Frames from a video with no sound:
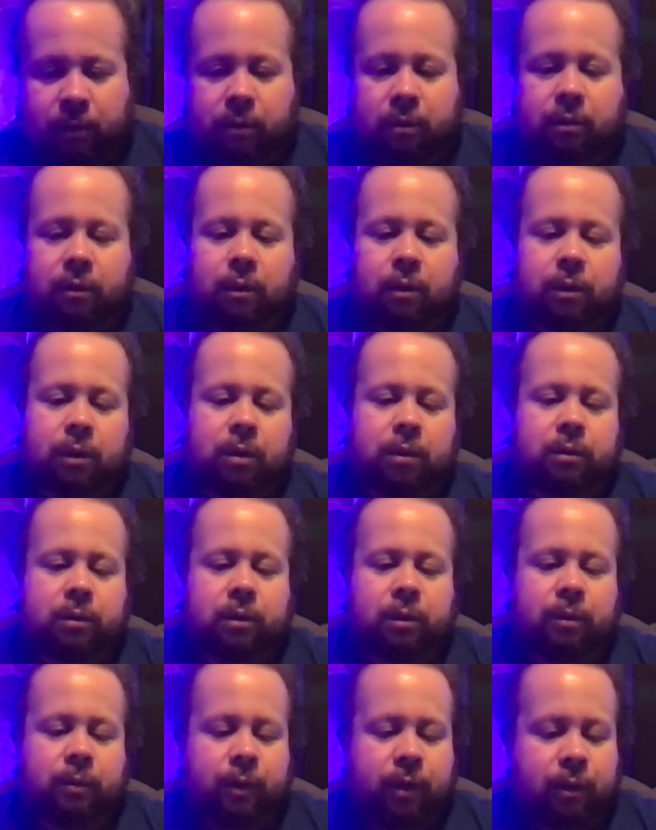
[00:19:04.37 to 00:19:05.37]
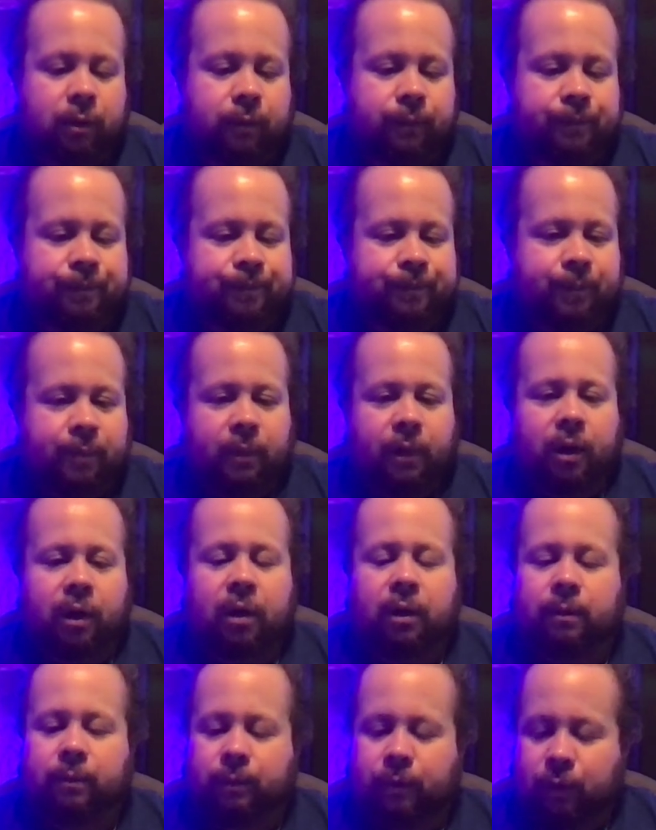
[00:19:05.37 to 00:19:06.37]
or 100 ml...
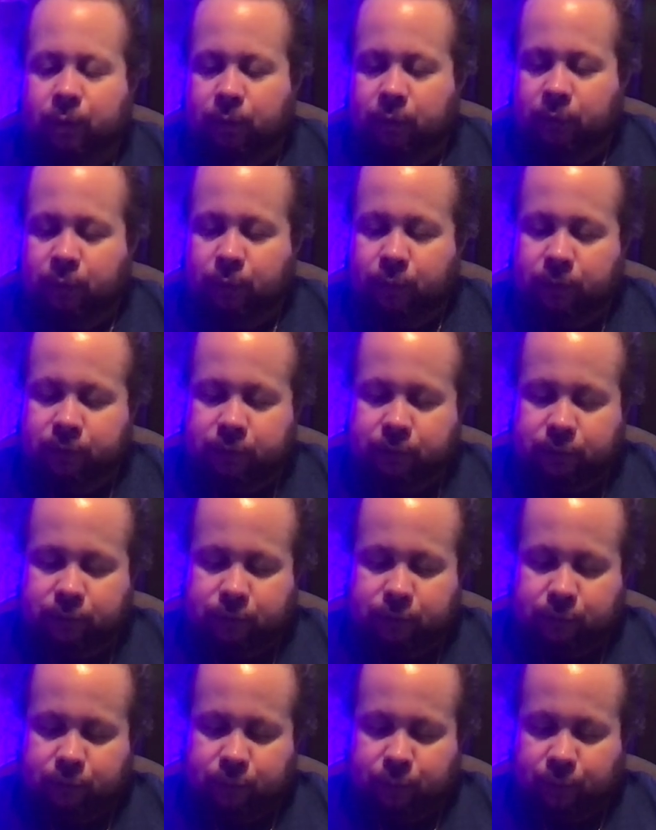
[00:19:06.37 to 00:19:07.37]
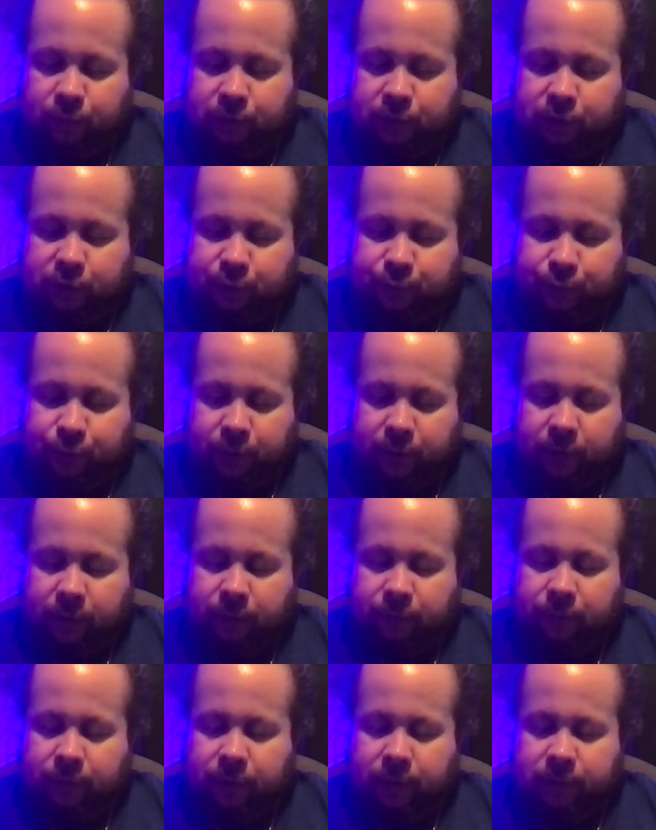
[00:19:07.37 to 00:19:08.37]
I'm only going to do one spray
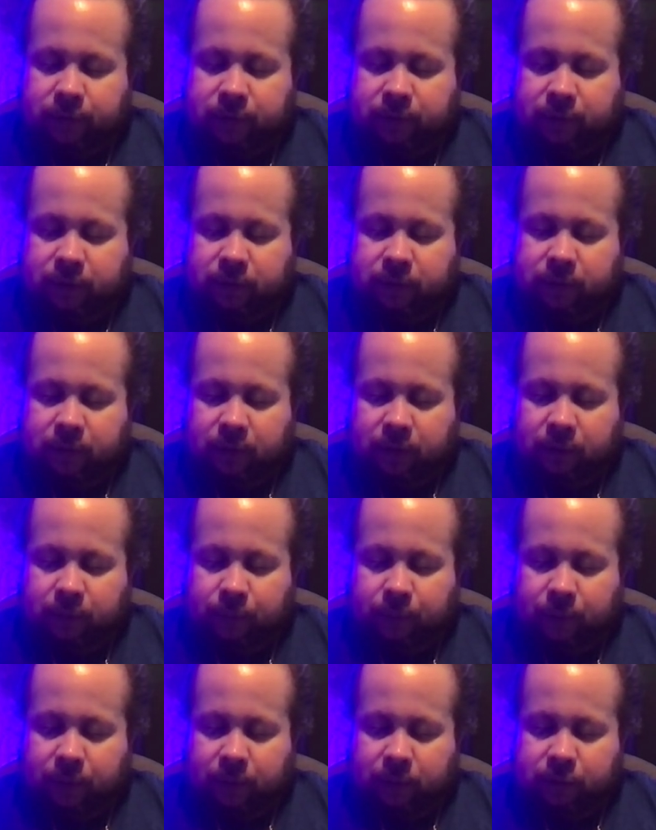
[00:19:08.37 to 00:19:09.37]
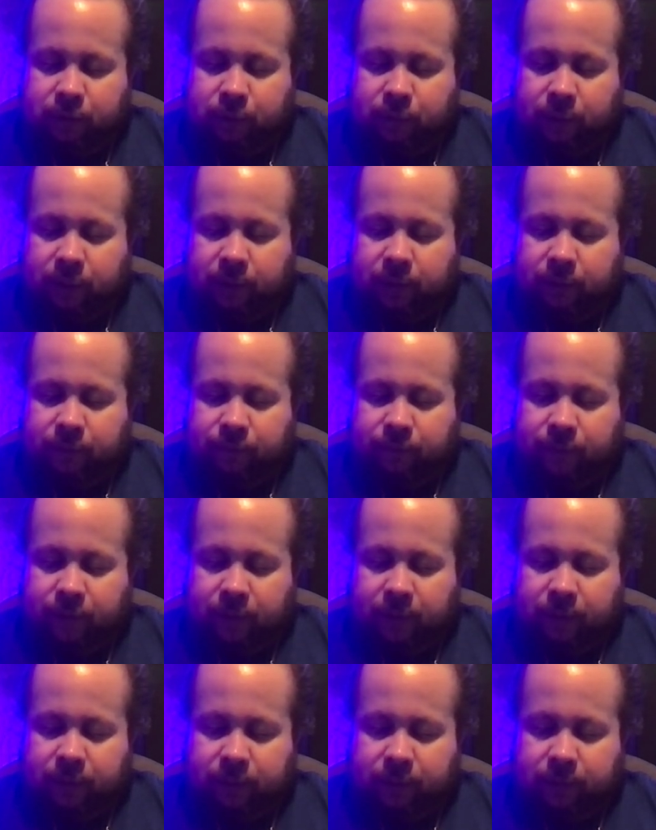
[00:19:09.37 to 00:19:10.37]
of this inside the box so I can
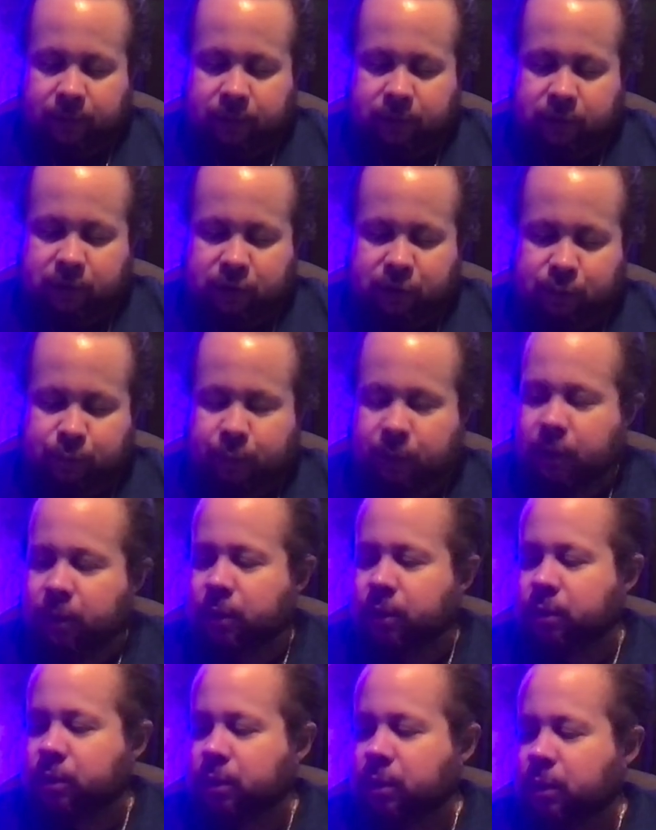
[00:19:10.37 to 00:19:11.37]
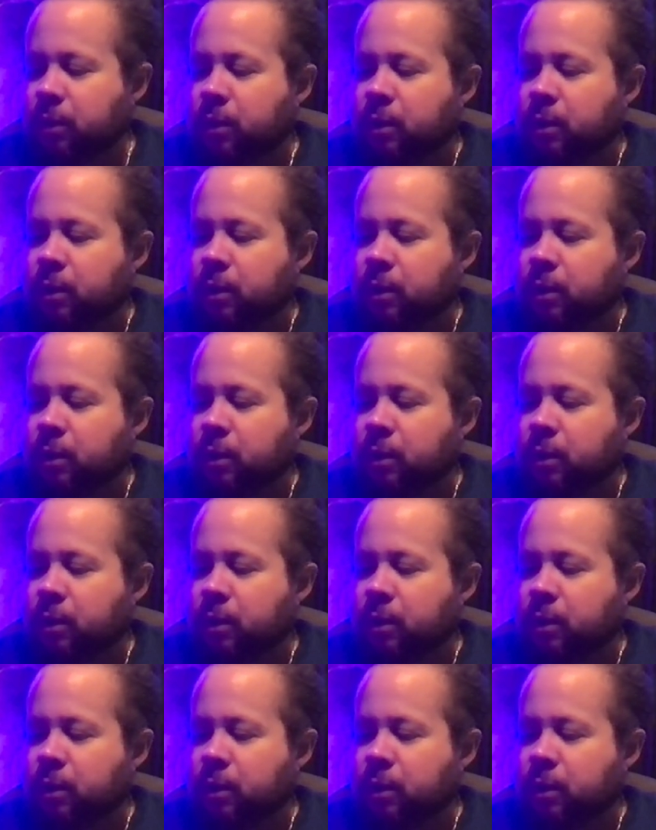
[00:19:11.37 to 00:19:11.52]
finally smell it.